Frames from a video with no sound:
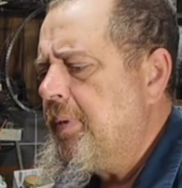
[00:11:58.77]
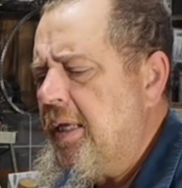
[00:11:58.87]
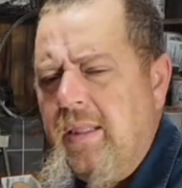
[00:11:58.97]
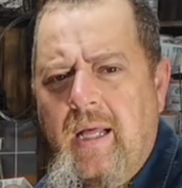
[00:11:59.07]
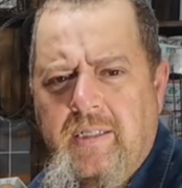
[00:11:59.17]

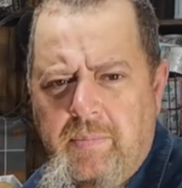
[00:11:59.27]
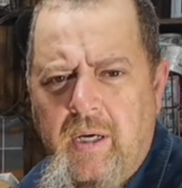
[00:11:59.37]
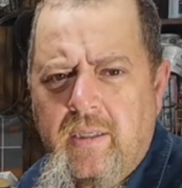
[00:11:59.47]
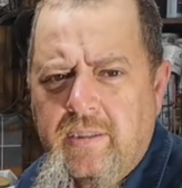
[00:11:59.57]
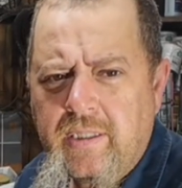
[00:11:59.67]
He likes my
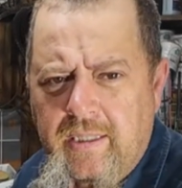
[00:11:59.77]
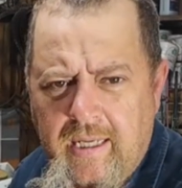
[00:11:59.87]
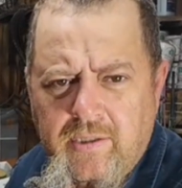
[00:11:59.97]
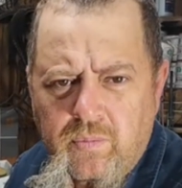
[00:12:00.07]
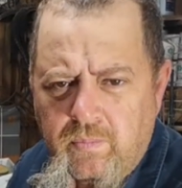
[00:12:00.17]
honesty.
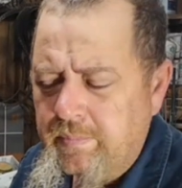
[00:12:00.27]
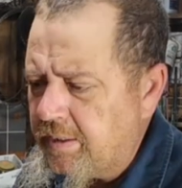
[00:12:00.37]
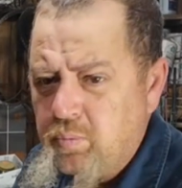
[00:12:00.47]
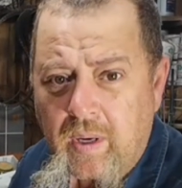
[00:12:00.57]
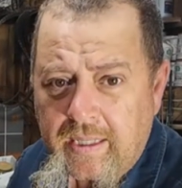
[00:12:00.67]
That's
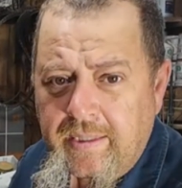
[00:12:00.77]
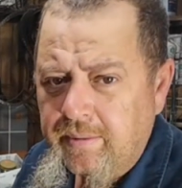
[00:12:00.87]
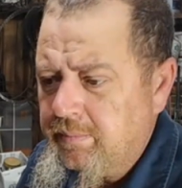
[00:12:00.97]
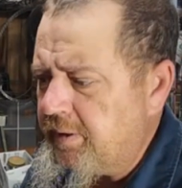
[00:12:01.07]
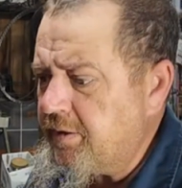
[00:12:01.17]
why
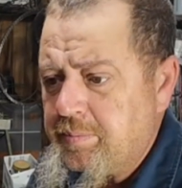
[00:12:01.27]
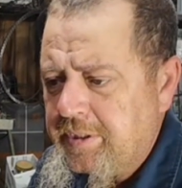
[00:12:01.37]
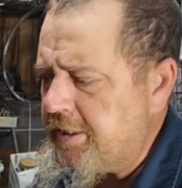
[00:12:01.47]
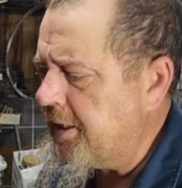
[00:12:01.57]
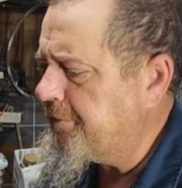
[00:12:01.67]
he gives me
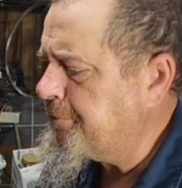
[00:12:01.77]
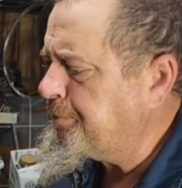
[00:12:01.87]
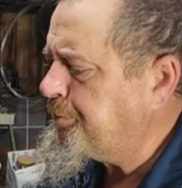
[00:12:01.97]
stuff,